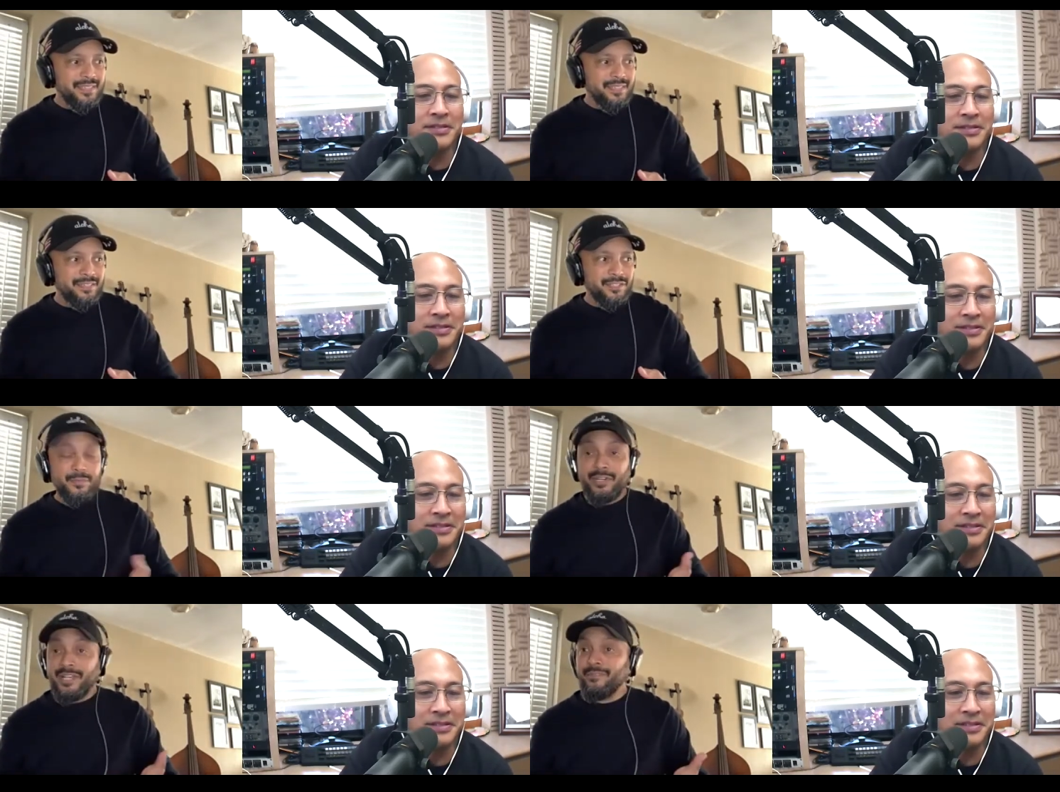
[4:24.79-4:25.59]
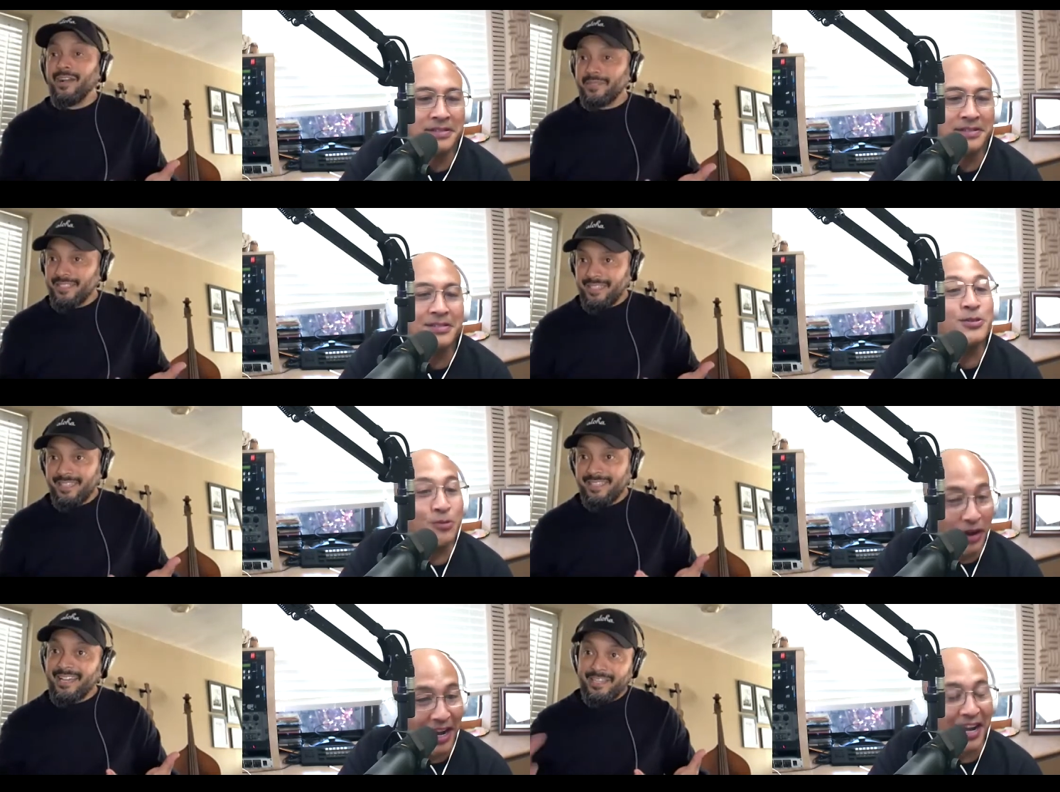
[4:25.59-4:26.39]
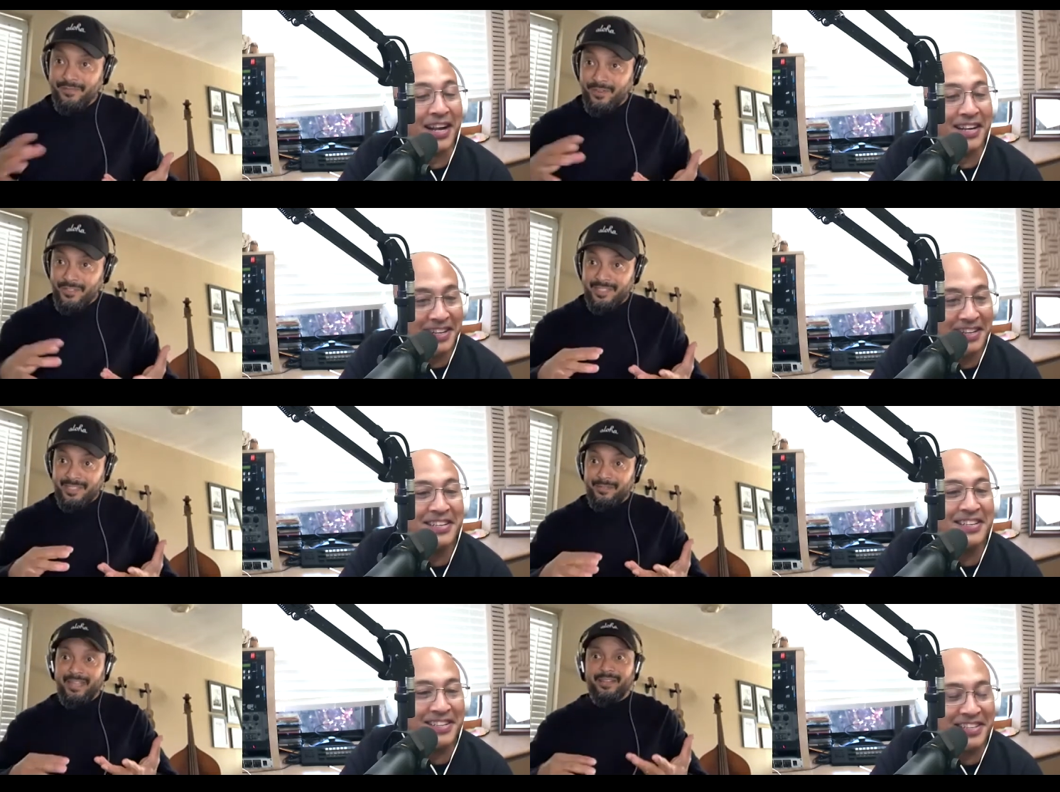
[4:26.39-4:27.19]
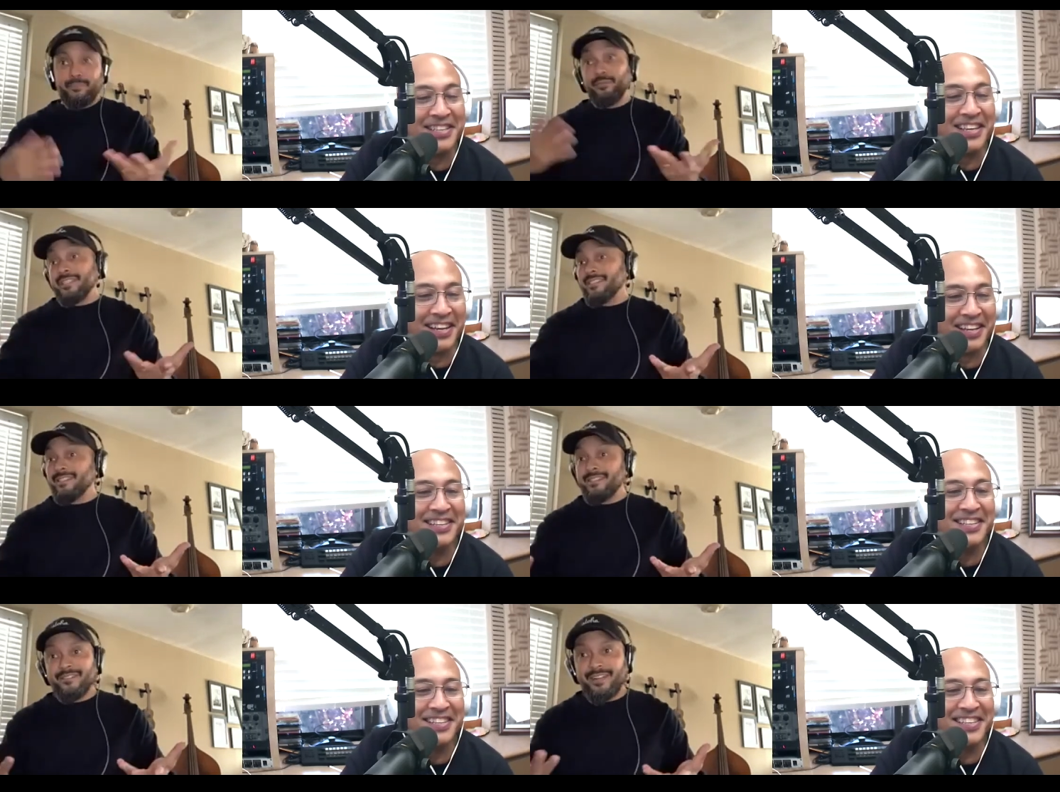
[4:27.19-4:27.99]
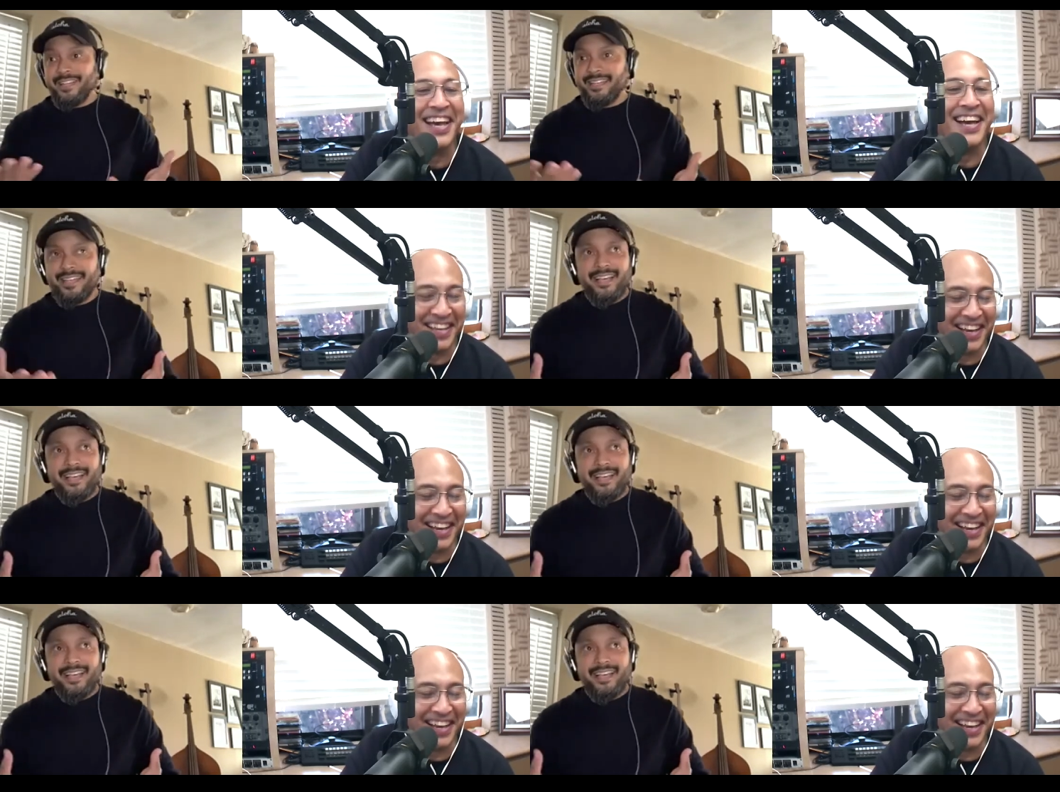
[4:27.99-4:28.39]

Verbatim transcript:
Speaker 1: you know Smokey Robinson and that kind of falsetto, right? Prince, right?